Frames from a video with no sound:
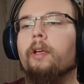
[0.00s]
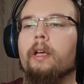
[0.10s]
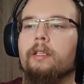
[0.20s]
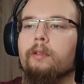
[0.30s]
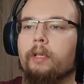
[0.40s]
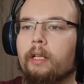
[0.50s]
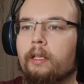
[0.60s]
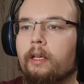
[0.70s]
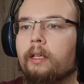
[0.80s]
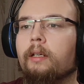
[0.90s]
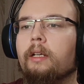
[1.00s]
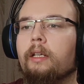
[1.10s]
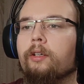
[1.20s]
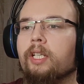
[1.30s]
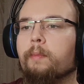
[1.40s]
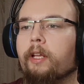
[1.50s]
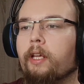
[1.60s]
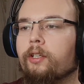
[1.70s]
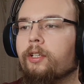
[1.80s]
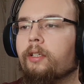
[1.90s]
Okay, so we're getting a clear
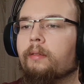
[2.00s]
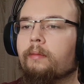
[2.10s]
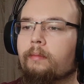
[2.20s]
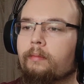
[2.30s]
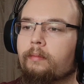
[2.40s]
explanation.